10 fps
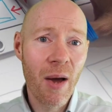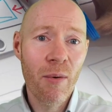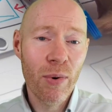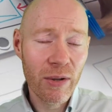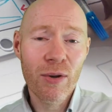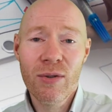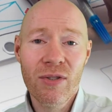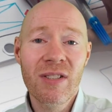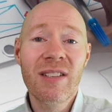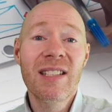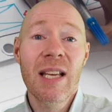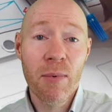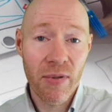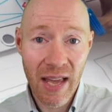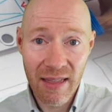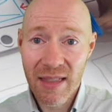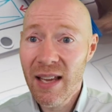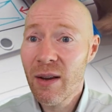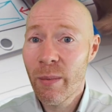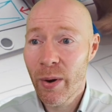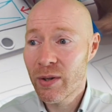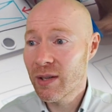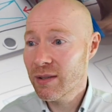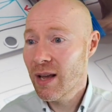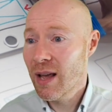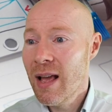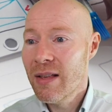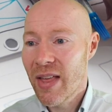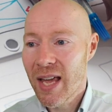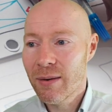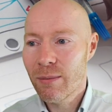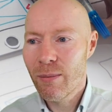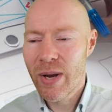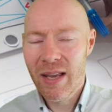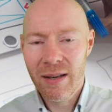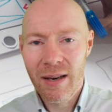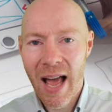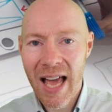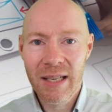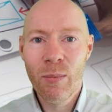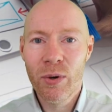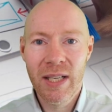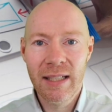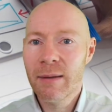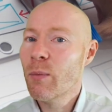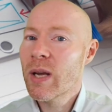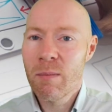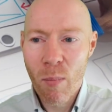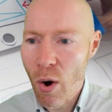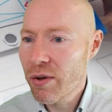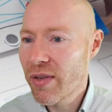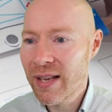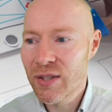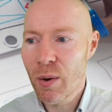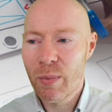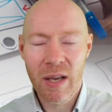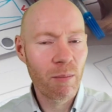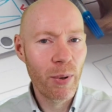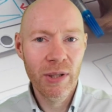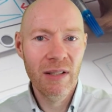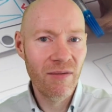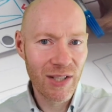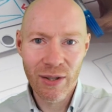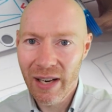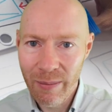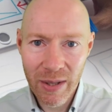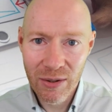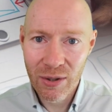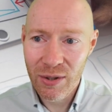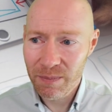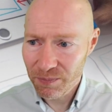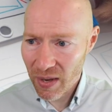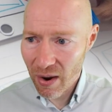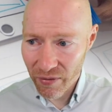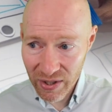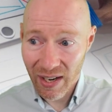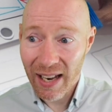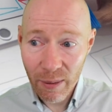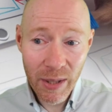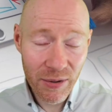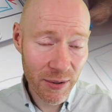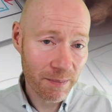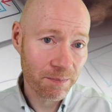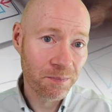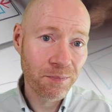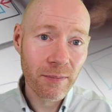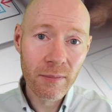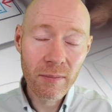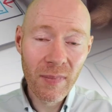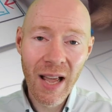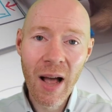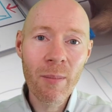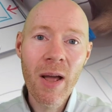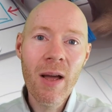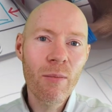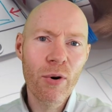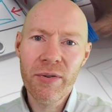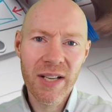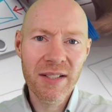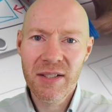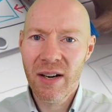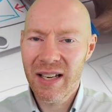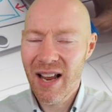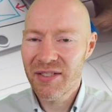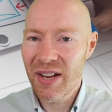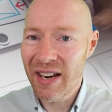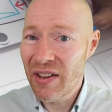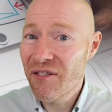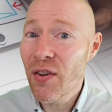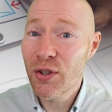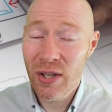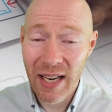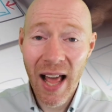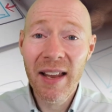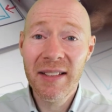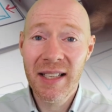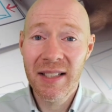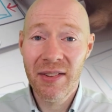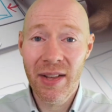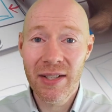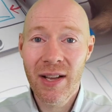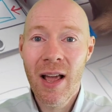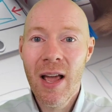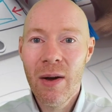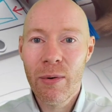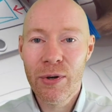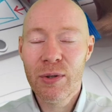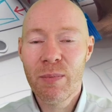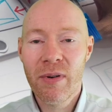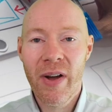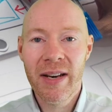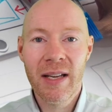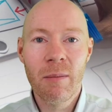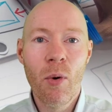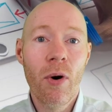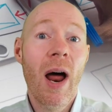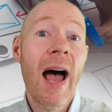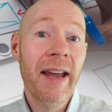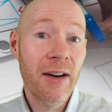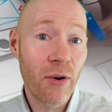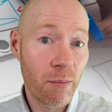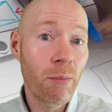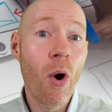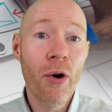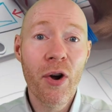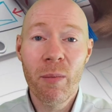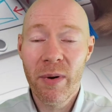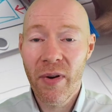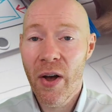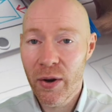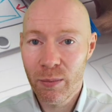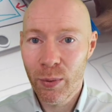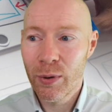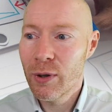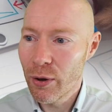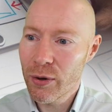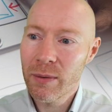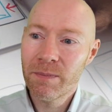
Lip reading: real users and to see what they think about it. Then we can add in more detail, we can mock things up, we can put in visual images, visual elements. We're not necessarily attaching any functionality to this, we're just providing a more accurate mock-up of how it would look.